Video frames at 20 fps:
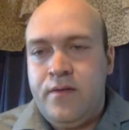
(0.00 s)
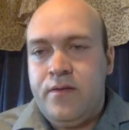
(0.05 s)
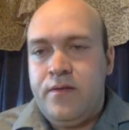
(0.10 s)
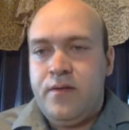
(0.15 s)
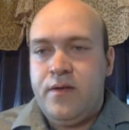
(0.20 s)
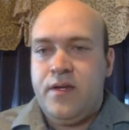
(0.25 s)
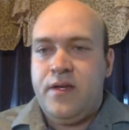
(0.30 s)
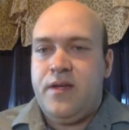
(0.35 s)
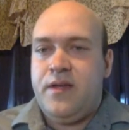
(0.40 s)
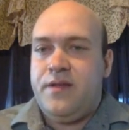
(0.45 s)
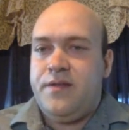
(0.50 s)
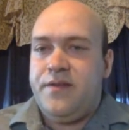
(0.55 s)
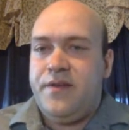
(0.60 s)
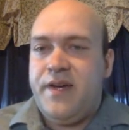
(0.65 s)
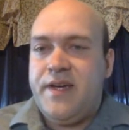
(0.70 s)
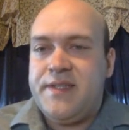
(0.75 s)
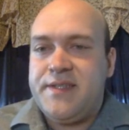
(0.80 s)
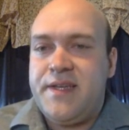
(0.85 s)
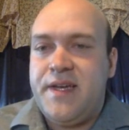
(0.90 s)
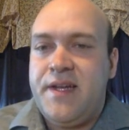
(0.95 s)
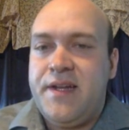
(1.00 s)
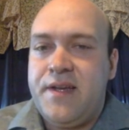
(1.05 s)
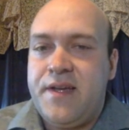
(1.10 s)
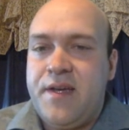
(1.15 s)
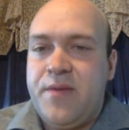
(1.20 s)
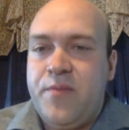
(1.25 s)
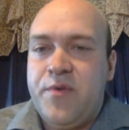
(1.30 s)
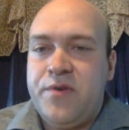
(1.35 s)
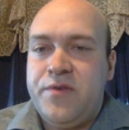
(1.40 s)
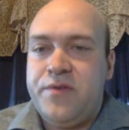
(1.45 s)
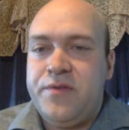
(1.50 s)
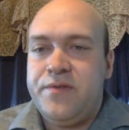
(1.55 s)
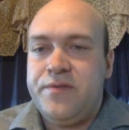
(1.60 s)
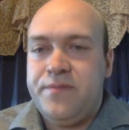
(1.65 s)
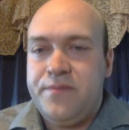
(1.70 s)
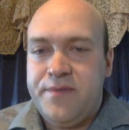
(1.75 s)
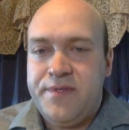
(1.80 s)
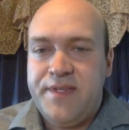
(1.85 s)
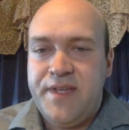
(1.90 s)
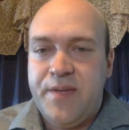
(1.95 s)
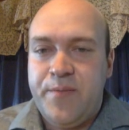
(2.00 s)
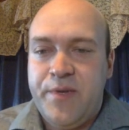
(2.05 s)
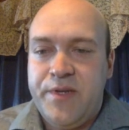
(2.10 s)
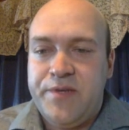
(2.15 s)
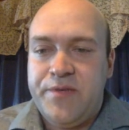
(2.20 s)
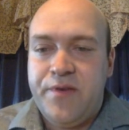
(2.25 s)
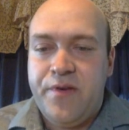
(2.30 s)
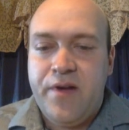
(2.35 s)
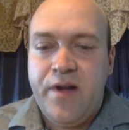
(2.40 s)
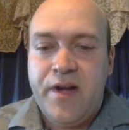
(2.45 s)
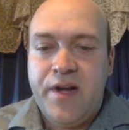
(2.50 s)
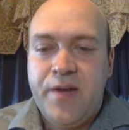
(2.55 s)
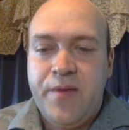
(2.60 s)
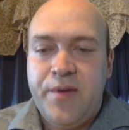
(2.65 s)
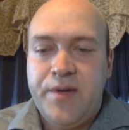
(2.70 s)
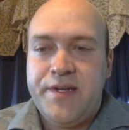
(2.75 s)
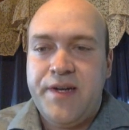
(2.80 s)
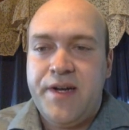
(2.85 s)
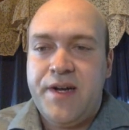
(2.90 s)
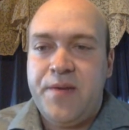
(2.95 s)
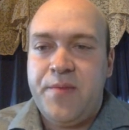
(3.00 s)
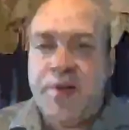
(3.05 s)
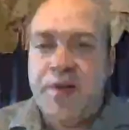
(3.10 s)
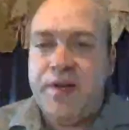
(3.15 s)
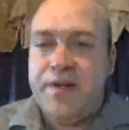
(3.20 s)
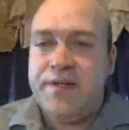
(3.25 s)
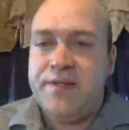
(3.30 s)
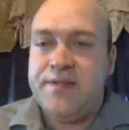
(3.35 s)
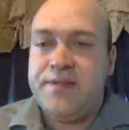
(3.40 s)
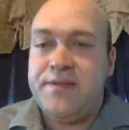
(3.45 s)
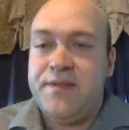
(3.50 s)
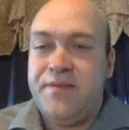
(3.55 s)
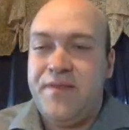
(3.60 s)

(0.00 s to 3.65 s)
The last kind of chemical sedimentary rock I want to talk about is